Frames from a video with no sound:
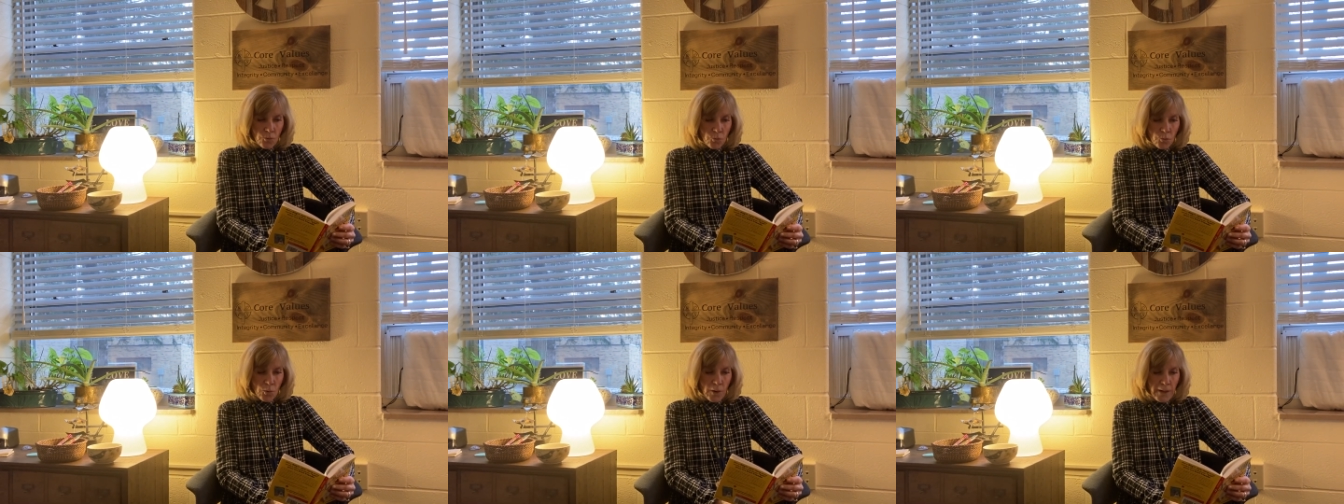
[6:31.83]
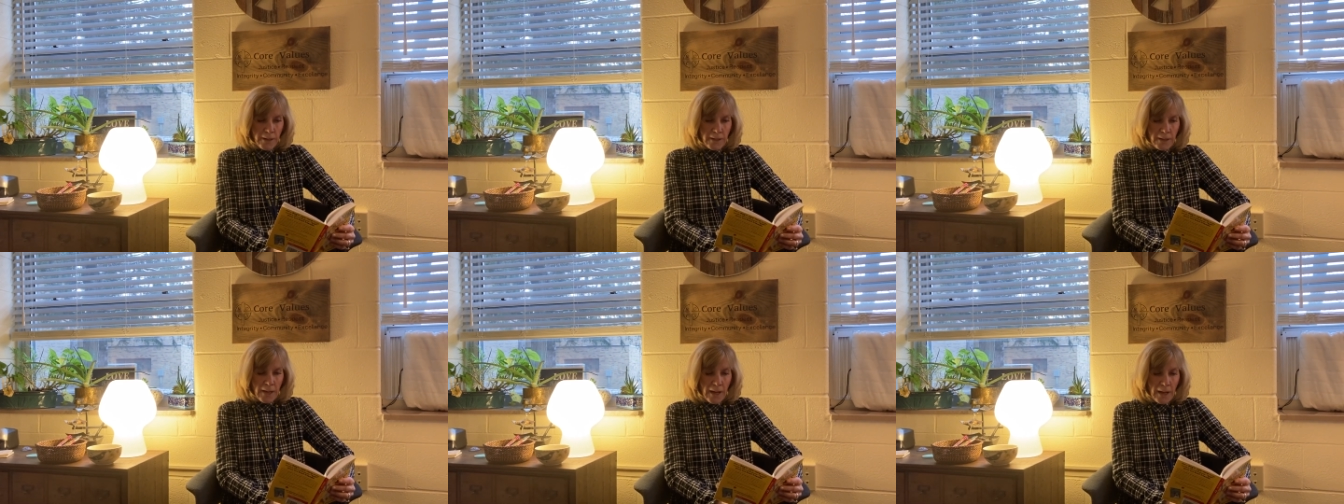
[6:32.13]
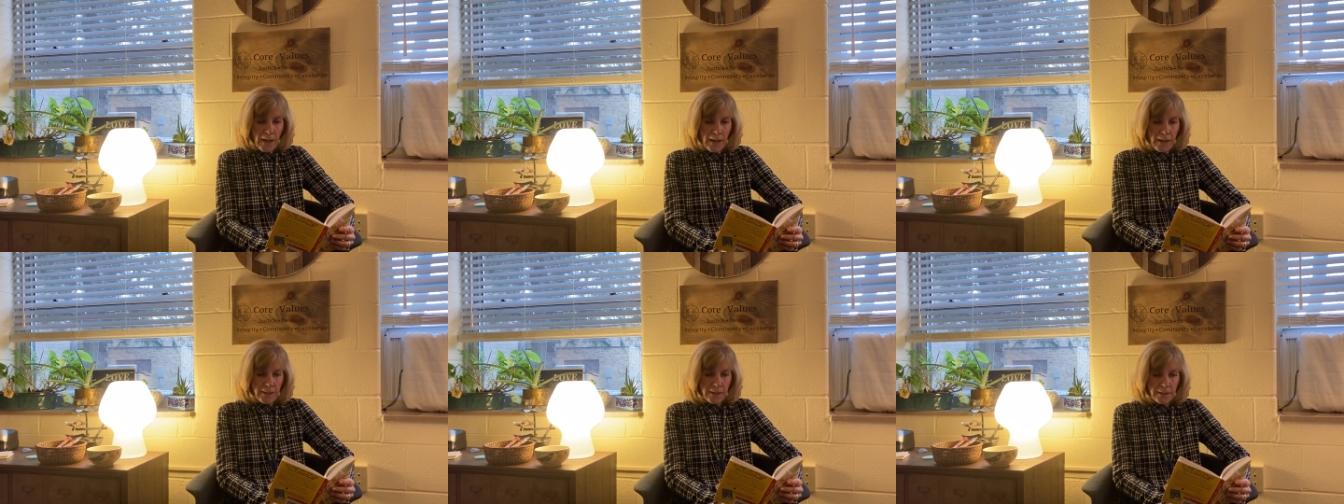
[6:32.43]
right
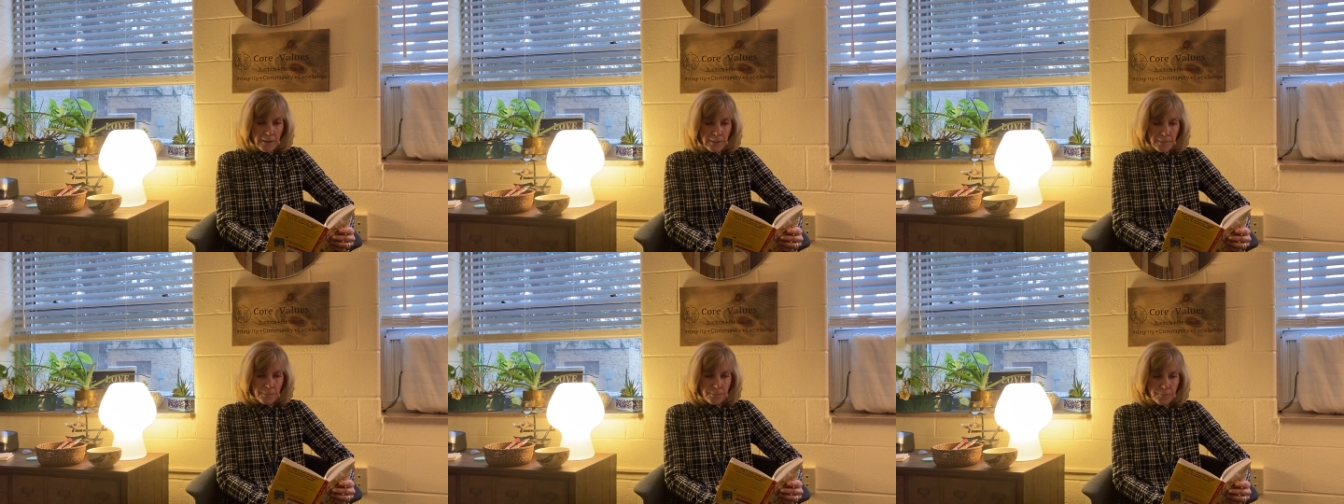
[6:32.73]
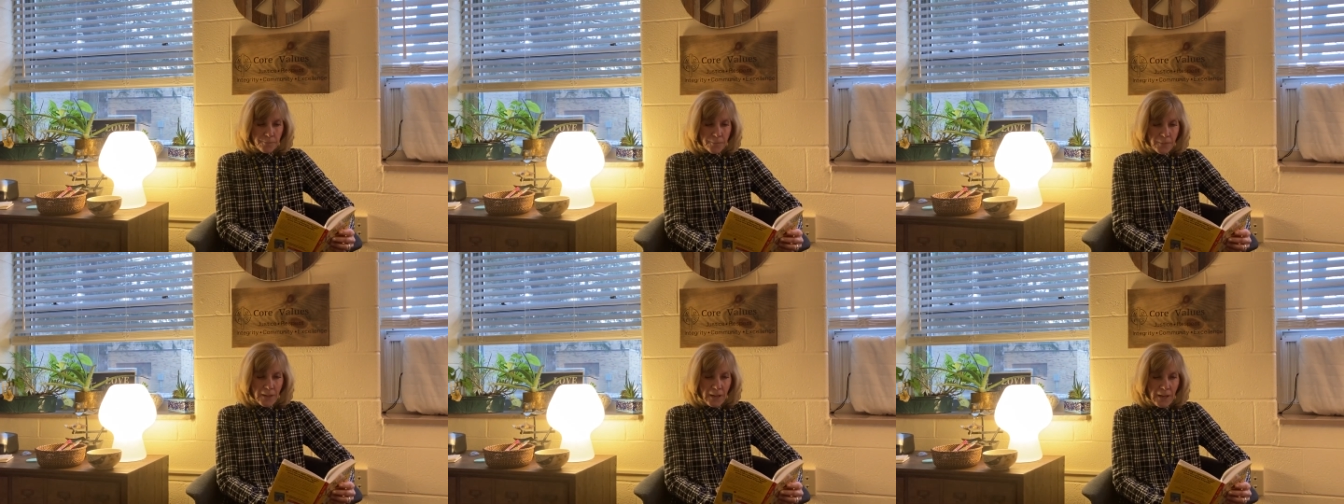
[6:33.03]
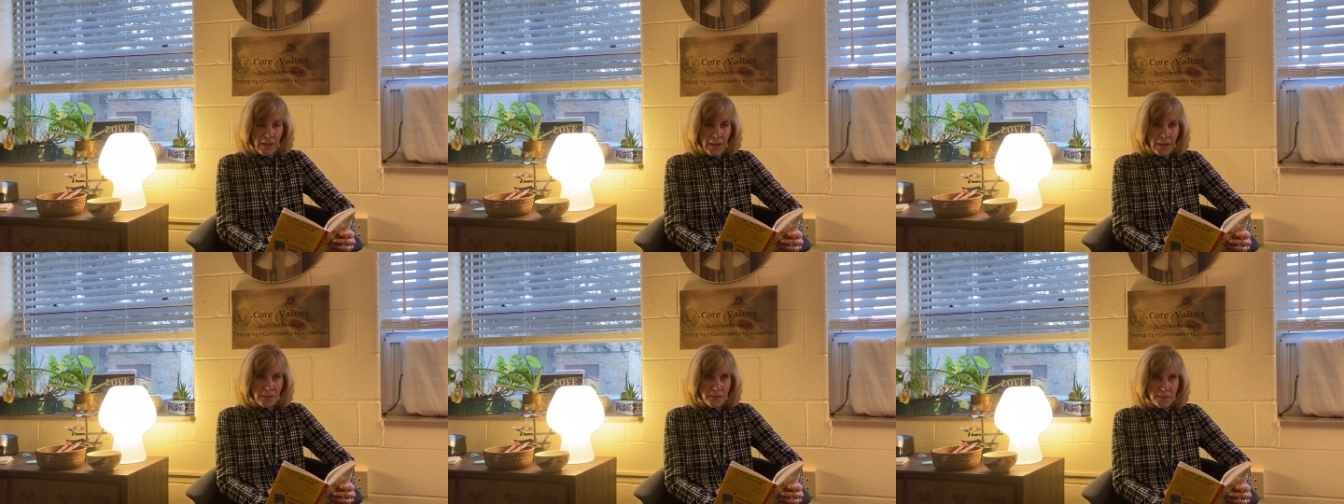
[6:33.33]
on it,
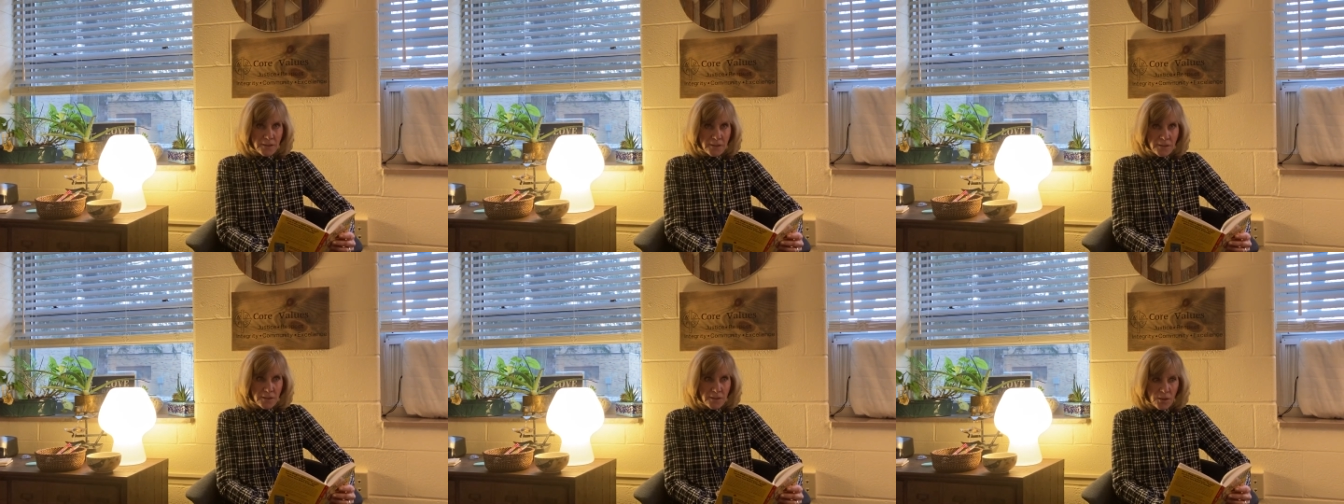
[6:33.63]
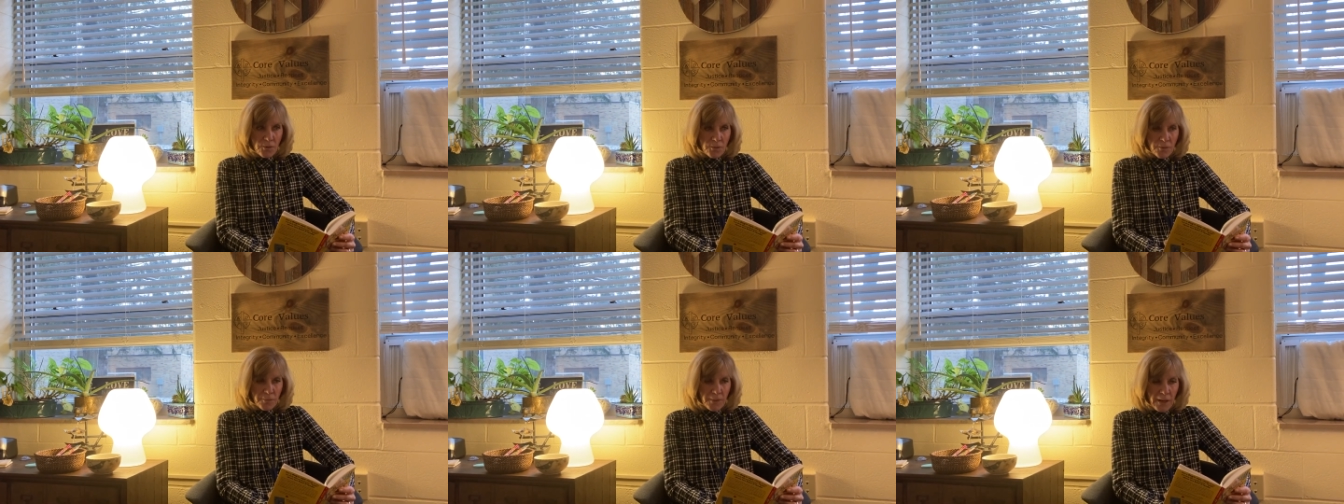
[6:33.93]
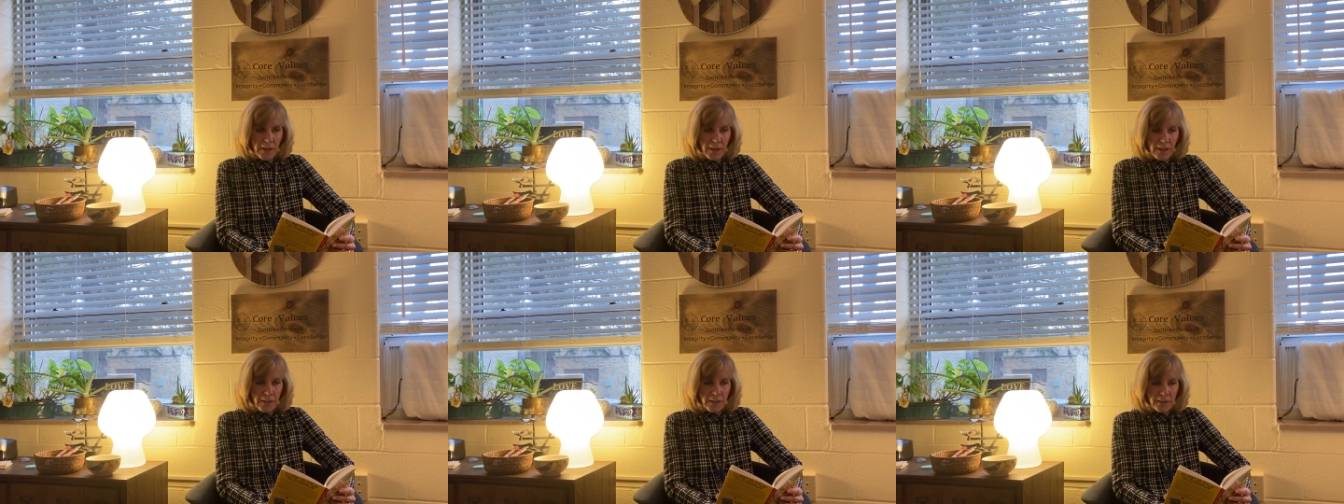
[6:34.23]
and so am
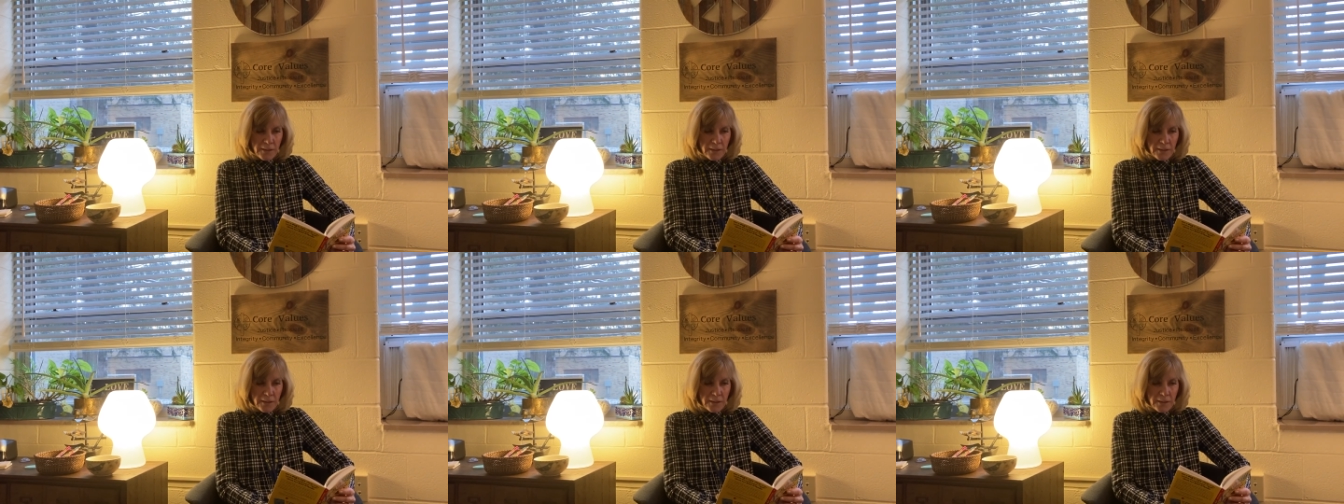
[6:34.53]
I.